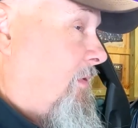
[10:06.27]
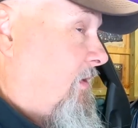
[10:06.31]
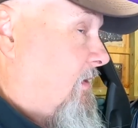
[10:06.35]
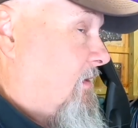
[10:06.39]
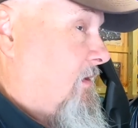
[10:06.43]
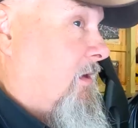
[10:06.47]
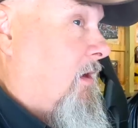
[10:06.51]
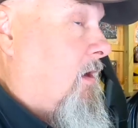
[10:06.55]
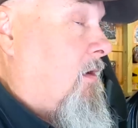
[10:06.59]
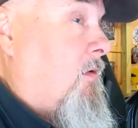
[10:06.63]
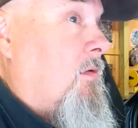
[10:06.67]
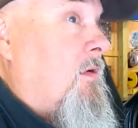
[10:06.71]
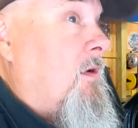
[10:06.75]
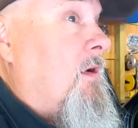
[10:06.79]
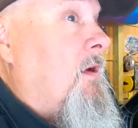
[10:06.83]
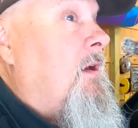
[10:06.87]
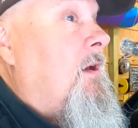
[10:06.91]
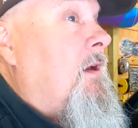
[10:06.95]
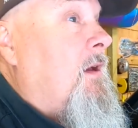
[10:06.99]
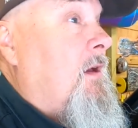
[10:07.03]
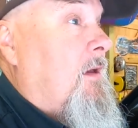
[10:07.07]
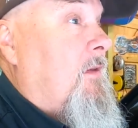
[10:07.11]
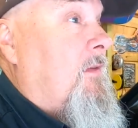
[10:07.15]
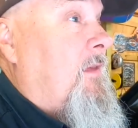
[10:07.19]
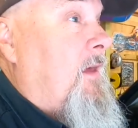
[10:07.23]
but no,
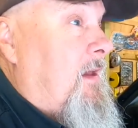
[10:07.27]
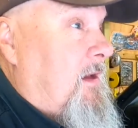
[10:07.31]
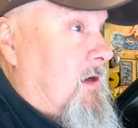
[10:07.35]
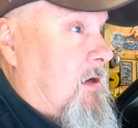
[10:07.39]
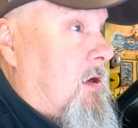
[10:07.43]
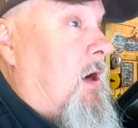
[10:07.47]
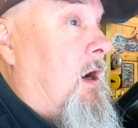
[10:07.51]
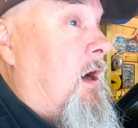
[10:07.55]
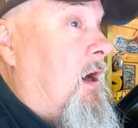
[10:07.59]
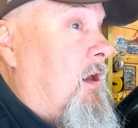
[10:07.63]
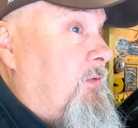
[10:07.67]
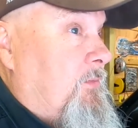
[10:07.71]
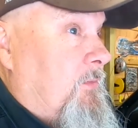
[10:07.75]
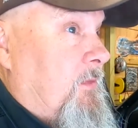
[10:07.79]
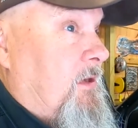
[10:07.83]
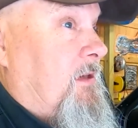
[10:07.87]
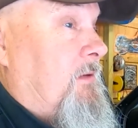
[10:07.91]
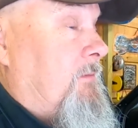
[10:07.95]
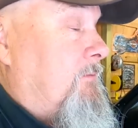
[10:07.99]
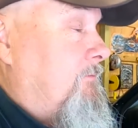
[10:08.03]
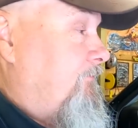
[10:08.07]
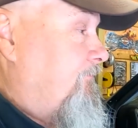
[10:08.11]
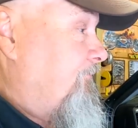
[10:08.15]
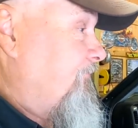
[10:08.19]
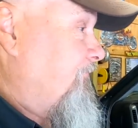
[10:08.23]
they called me.
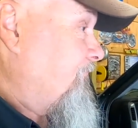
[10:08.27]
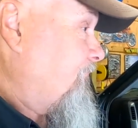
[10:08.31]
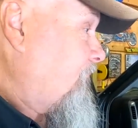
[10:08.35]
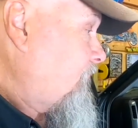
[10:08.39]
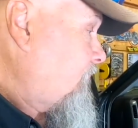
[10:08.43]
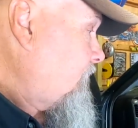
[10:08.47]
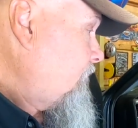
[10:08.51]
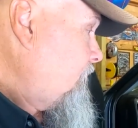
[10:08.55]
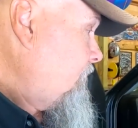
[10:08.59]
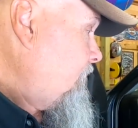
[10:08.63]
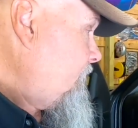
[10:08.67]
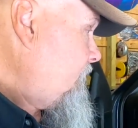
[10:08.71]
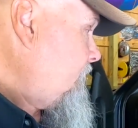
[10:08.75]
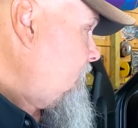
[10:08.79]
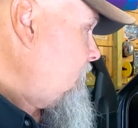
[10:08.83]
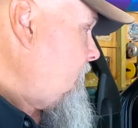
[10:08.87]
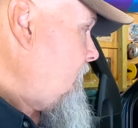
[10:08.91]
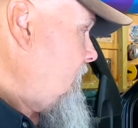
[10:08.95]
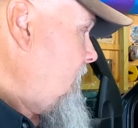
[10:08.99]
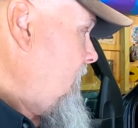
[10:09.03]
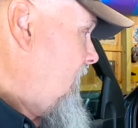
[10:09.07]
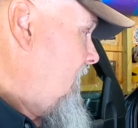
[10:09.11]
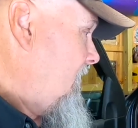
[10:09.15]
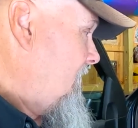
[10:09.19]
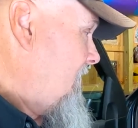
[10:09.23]

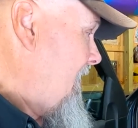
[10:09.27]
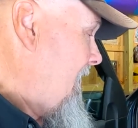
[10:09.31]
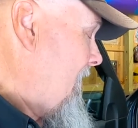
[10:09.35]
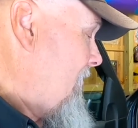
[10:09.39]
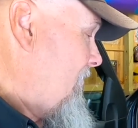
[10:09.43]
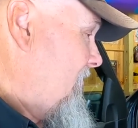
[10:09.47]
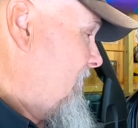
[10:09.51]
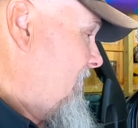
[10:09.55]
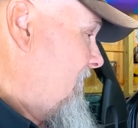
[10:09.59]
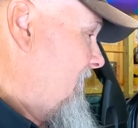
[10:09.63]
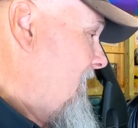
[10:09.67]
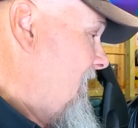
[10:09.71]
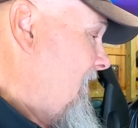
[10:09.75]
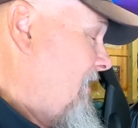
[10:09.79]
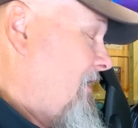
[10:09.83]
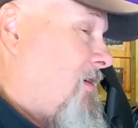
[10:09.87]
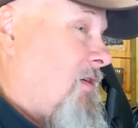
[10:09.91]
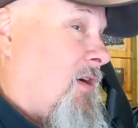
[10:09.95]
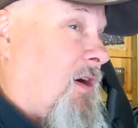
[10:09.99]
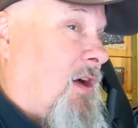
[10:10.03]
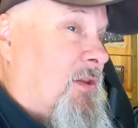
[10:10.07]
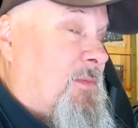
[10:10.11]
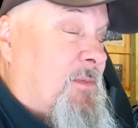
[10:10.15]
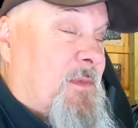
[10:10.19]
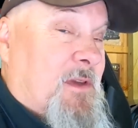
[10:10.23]
Now, when the guy
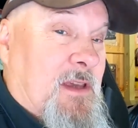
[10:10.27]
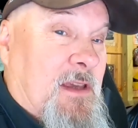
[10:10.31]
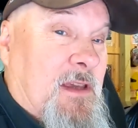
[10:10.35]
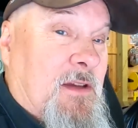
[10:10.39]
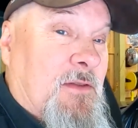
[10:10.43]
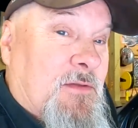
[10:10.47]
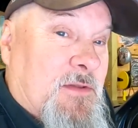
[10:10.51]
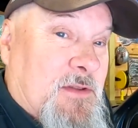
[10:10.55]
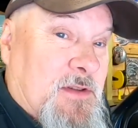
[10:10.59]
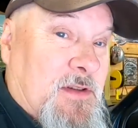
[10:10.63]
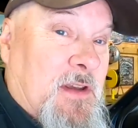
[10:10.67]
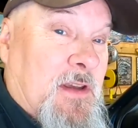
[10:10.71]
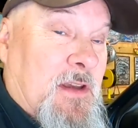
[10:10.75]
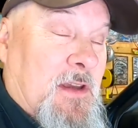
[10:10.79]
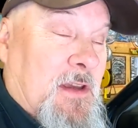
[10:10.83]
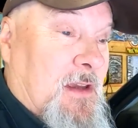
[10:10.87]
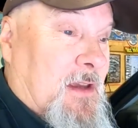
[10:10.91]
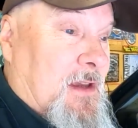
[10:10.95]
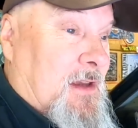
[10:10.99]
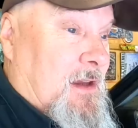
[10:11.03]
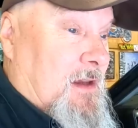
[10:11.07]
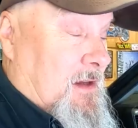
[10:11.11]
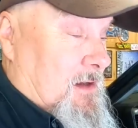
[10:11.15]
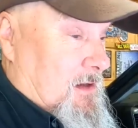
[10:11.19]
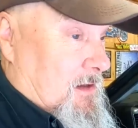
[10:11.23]
called me, he was
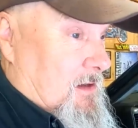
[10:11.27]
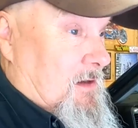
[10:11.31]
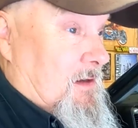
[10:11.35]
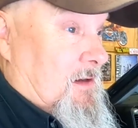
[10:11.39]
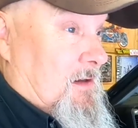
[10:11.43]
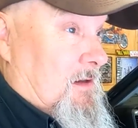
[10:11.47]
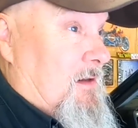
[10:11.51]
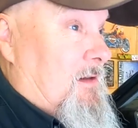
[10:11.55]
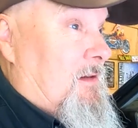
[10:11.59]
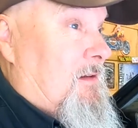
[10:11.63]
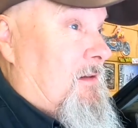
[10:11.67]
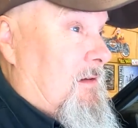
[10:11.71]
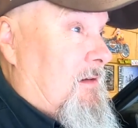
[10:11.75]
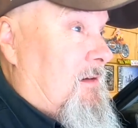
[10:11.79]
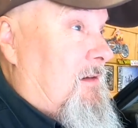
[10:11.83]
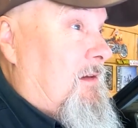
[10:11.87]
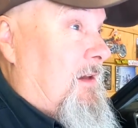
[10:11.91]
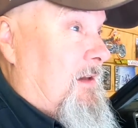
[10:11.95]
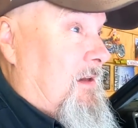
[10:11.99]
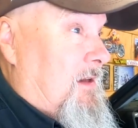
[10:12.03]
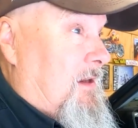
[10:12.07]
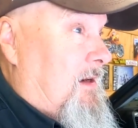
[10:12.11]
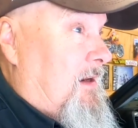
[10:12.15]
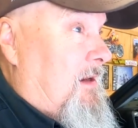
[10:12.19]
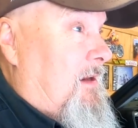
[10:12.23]

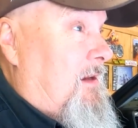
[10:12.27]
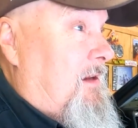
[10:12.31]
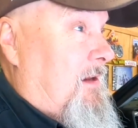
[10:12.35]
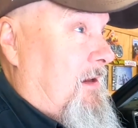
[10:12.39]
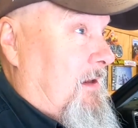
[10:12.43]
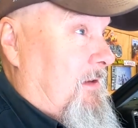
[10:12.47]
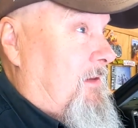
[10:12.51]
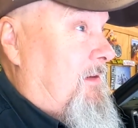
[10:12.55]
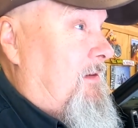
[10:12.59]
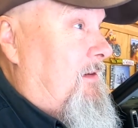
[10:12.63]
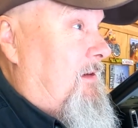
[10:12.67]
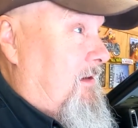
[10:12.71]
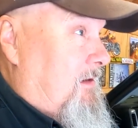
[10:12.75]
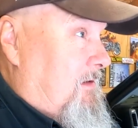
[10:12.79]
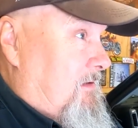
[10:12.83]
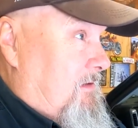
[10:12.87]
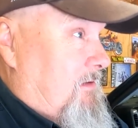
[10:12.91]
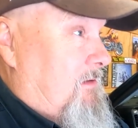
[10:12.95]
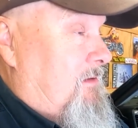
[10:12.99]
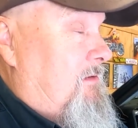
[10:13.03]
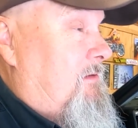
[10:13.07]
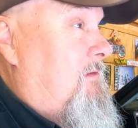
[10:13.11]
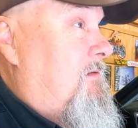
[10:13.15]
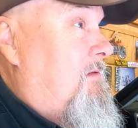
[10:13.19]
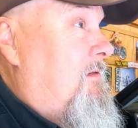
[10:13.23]
like an ethnic
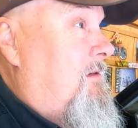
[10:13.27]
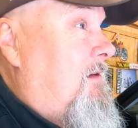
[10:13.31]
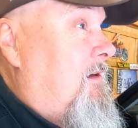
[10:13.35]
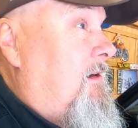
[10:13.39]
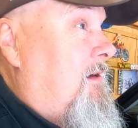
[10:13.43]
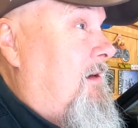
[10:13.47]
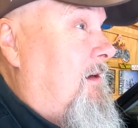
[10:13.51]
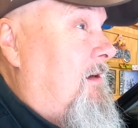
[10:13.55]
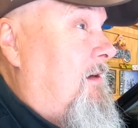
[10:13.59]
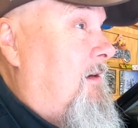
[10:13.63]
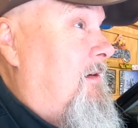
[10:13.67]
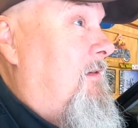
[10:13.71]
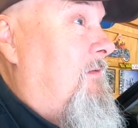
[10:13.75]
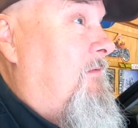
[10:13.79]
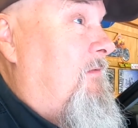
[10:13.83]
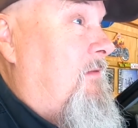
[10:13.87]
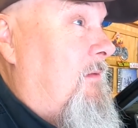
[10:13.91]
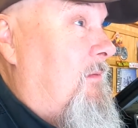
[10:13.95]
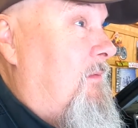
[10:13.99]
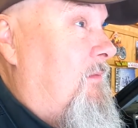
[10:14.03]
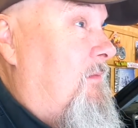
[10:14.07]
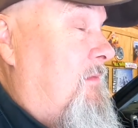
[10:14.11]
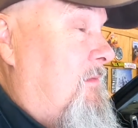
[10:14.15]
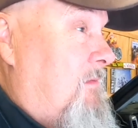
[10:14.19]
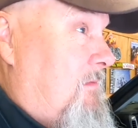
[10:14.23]
uh,
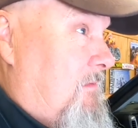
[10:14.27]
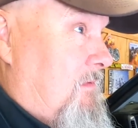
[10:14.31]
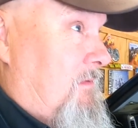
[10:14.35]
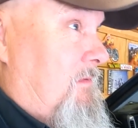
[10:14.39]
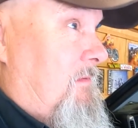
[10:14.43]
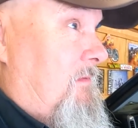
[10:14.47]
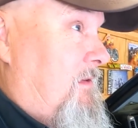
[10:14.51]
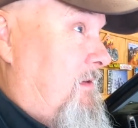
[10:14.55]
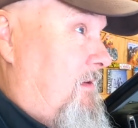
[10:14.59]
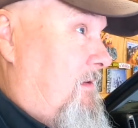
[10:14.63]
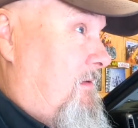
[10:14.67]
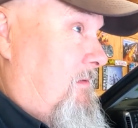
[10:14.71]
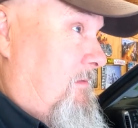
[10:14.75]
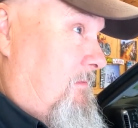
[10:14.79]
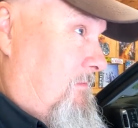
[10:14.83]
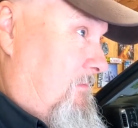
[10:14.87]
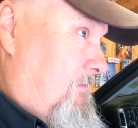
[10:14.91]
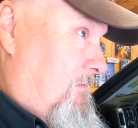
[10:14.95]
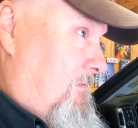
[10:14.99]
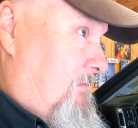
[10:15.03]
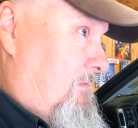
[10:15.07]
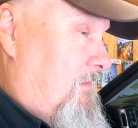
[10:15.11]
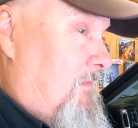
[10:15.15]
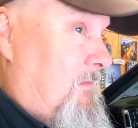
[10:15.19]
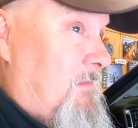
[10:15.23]
from
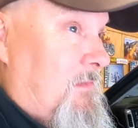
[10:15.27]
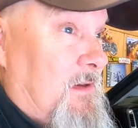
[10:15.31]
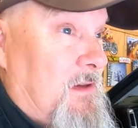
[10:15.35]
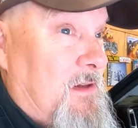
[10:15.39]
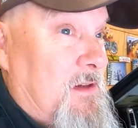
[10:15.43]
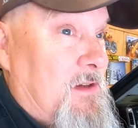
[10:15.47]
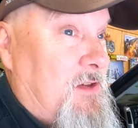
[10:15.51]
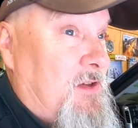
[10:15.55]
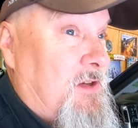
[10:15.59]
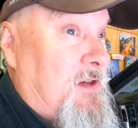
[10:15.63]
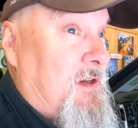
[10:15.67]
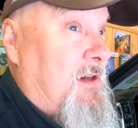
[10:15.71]
East